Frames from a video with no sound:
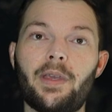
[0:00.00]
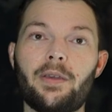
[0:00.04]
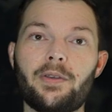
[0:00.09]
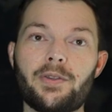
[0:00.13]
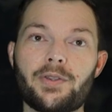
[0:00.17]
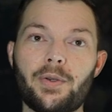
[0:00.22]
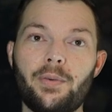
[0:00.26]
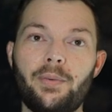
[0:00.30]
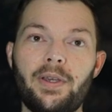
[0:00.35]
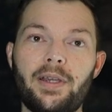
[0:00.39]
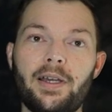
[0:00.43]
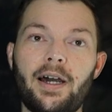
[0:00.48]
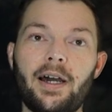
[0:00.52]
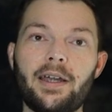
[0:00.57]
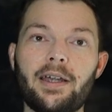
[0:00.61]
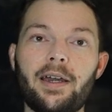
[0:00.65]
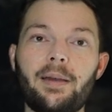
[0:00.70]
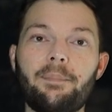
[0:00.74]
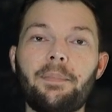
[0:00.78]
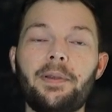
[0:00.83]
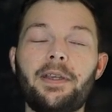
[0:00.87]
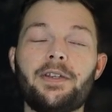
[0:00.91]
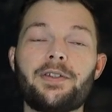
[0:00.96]
So he got
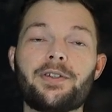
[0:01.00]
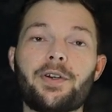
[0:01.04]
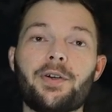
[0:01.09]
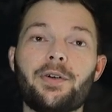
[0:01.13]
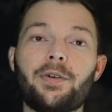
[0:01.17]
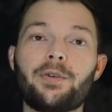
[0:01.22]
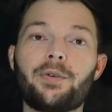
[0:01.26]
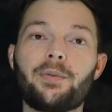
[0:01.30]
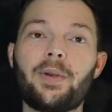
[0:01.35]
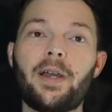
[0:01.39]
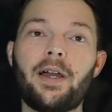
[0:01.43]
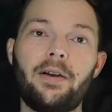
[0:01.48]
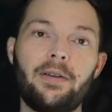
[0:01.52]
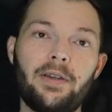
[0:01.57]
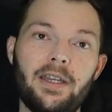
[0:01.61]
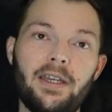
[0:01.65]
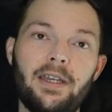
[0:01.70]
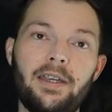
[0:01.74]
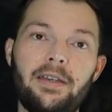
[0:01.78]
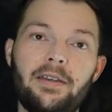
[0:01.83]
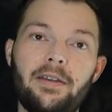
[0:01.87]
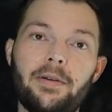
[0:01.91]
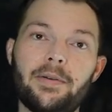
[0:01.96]
up and he turned around
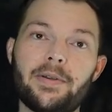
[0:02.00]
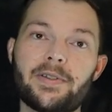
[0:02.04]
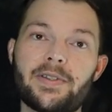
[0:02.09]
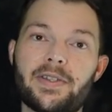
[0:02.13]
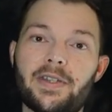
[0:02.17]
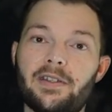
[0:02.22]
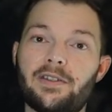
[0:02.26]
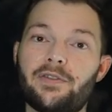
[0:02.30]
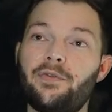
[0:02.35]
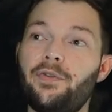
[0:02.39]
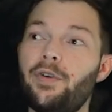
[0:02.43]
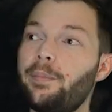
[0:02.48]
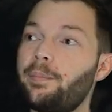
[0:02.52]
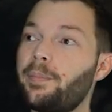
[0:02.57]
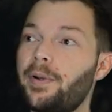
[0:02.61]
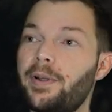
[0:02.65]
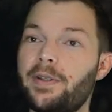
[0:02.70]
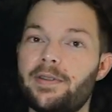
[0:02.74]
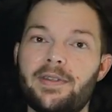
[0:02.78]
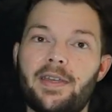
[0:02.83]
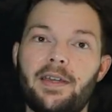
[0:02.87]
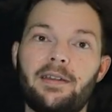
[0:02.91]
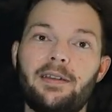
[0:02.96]
and he noticed his
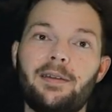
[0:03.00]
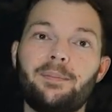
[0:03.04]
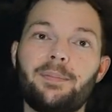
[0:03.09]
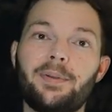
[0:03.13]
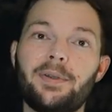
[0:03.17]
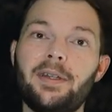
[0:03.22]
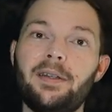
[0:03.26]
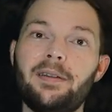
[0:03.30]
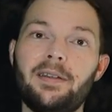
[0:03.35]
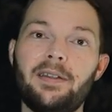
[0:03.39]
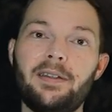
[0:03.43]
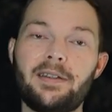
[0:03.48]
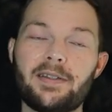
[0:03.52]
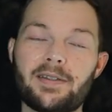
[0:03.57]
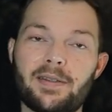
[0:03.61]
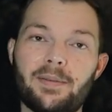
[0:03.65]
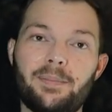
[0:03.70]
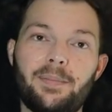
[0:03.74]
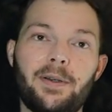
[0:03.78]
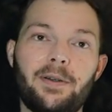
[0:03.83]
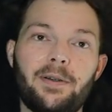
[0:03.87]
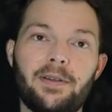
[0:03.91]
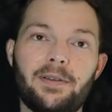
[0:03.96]
footprints had completely
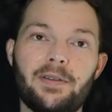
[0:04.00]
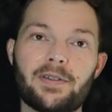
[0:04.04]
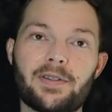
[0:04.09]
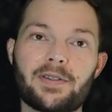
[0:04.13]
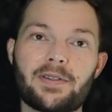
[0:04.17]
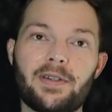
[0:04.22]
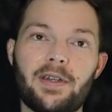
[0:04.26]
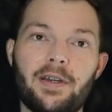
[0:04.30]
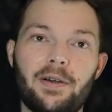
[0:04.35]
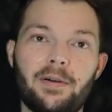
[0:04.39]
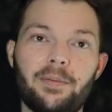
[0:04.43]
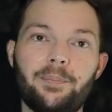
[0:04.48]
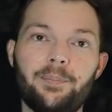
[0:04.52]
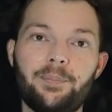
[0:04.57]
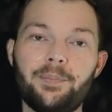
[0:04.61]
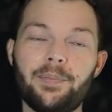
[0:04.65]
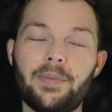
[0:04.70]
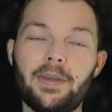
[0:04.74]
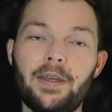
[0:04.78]
disappeared in the snow.